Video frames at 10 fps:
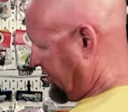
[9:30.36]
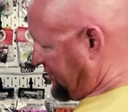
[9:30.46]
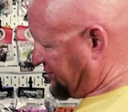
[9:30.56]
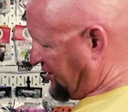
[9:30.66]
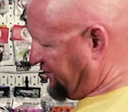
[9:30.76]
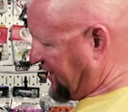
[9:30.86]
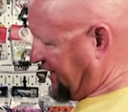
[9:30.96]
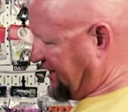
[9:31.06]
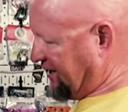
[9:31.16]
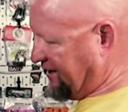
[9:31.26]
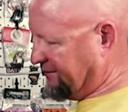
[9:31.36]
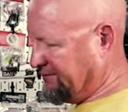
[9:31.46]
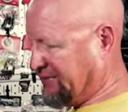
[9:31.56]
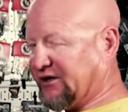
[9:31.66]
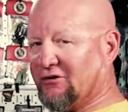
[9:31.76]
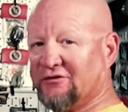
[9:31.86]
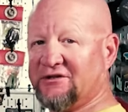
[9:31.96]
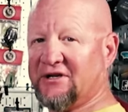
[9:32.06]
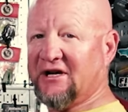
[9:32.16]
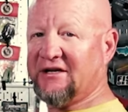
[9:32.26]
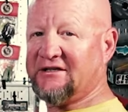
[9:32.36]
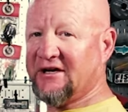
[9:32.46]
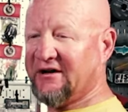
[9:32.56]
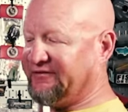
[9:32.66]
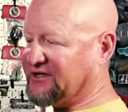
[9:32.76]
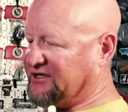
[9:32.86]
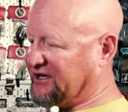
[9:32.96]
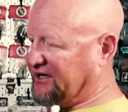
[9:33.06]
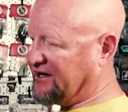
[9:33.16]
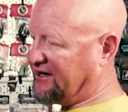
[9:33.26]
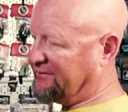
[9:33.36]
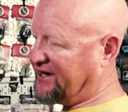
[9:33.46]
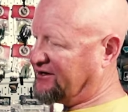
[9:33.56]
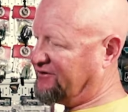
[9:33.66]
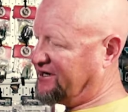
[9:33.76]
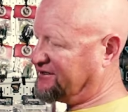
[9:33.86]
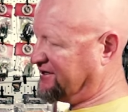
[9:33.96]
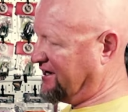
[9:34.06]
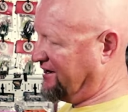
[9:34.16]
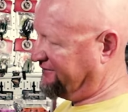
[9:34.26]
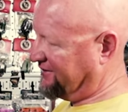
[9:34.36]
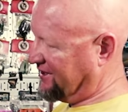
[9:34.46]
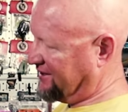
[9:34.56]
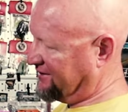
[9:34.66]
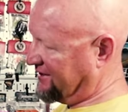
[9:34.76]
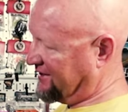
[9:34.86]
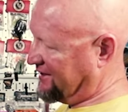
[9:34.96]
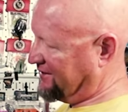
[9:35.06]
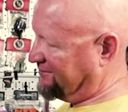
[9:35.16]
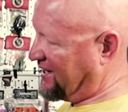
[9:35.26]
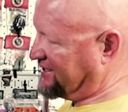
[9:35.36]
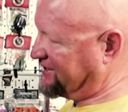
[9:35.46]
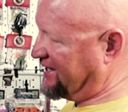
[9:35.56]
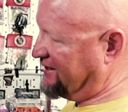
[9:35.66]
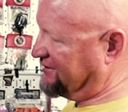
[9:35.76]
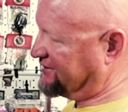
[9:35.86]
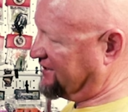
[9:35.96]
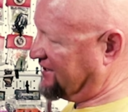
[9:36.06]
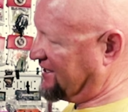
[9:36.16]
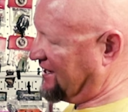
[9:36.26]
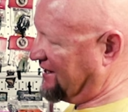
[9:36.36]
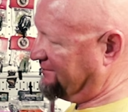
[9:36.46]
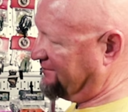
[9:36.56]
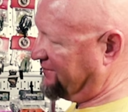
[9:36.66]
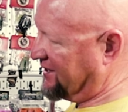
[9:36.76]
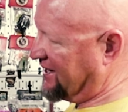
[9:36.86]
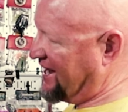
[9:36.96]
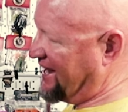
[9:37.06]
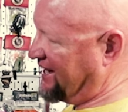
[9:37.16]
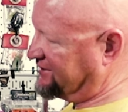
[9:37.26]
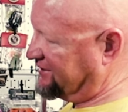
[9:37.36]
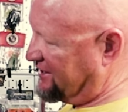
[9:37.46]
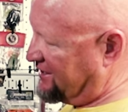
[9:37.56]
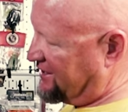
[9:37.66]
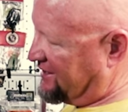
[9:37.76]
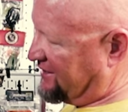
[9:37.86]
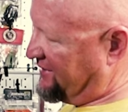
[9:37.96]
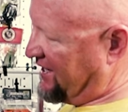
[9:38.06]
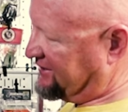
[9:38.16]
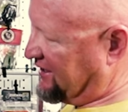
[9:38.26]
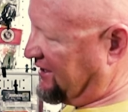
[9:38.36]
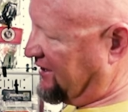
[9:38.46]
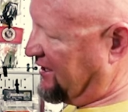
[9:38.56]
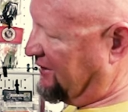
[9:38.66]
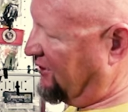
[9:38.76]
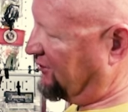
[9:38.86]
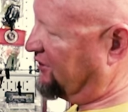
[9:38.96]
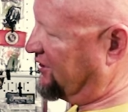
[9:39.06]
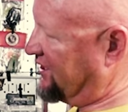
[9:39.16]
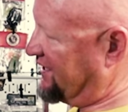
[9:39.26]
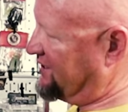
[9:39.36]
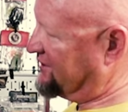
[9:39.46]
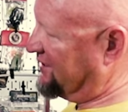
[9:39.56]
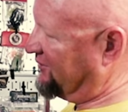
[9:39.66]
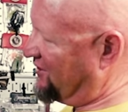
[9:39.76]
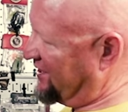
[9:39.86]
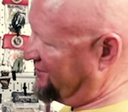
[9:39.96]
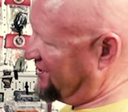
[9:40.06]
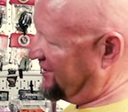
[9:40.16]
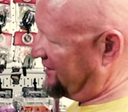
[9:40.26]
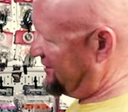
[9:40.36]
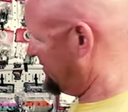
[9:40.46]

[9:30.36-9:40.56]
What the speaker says: These are all my Golden State fishing bait and weight stuff, the mice tails and the eggs he makes. They work real good. I use them quite a bit.